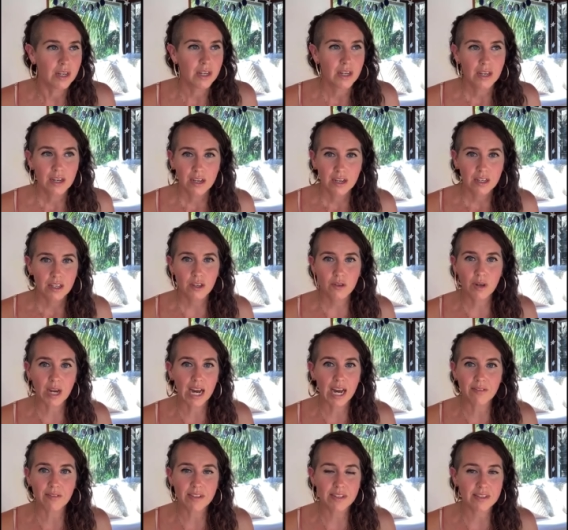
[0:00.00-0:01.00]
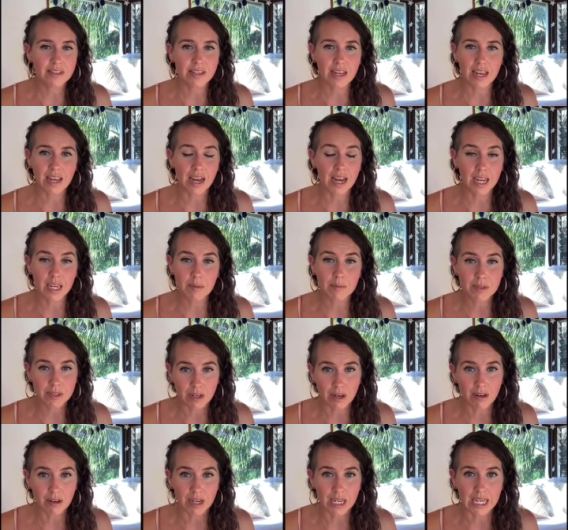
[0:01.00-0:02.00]
you have to say, I am
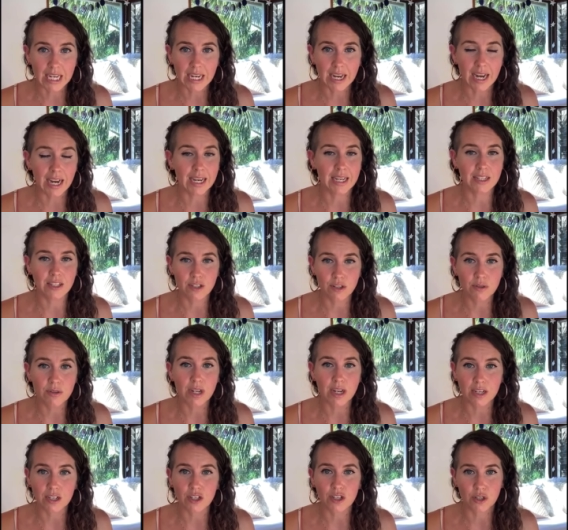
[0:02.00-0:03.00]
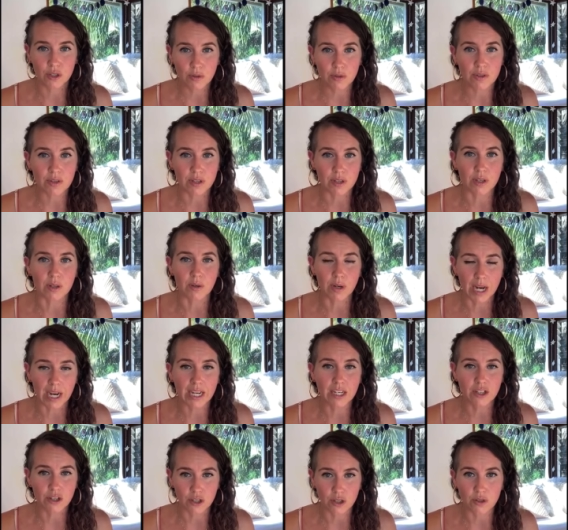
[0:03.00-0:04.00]
sorry. I do not choose you. I
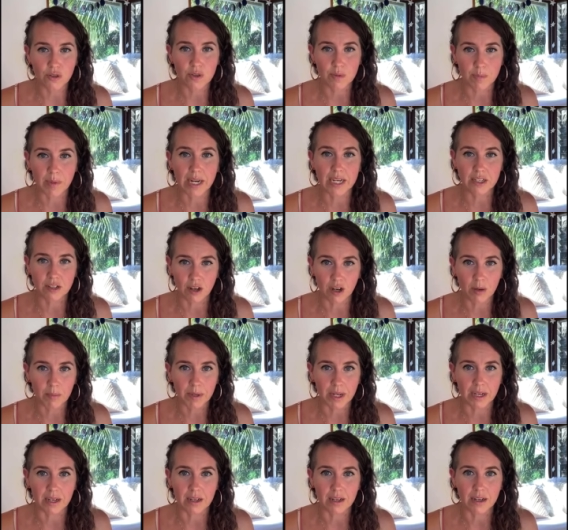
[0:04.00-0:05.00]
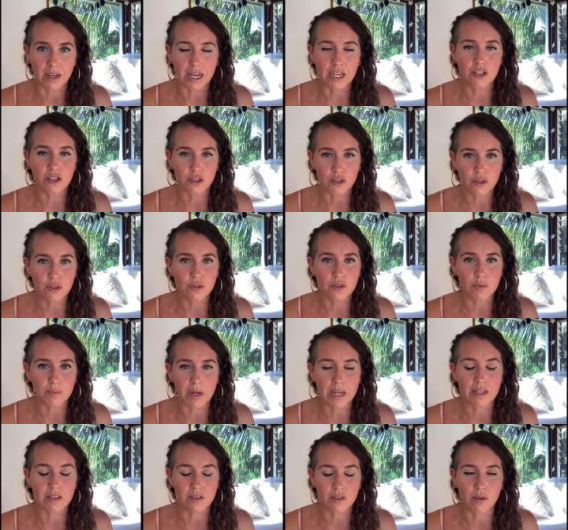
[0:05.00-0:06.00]
choose my Dharma. I choose my
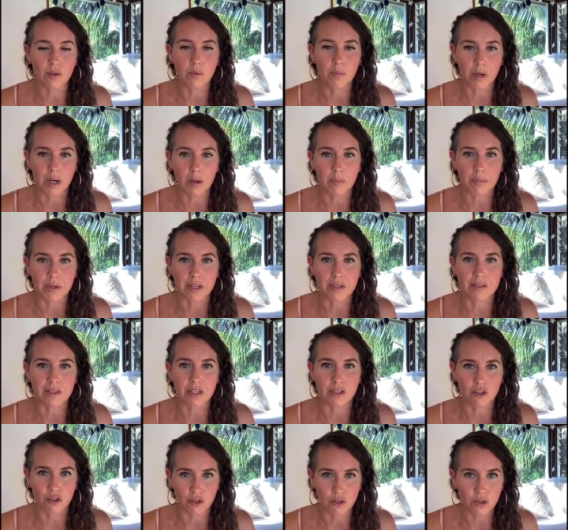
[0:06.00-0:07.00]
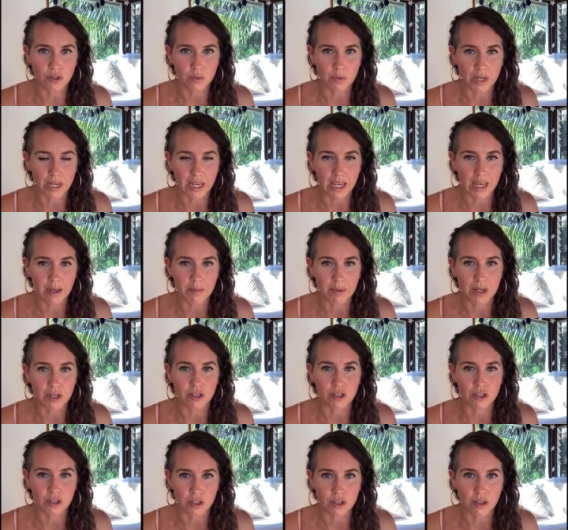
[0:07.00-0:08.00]
sole purpose. I choose what I came here to
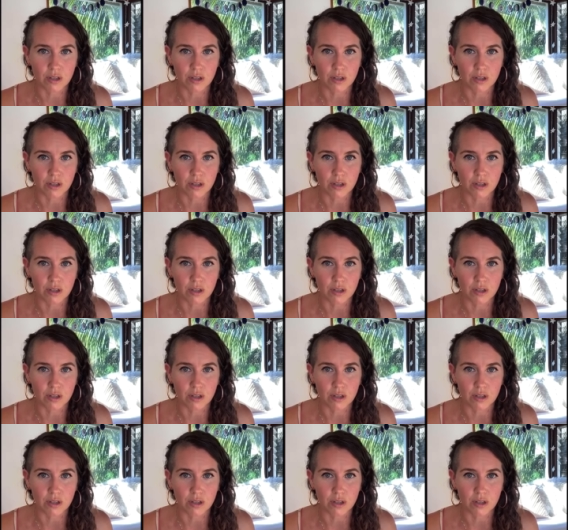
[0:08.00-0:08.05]
do.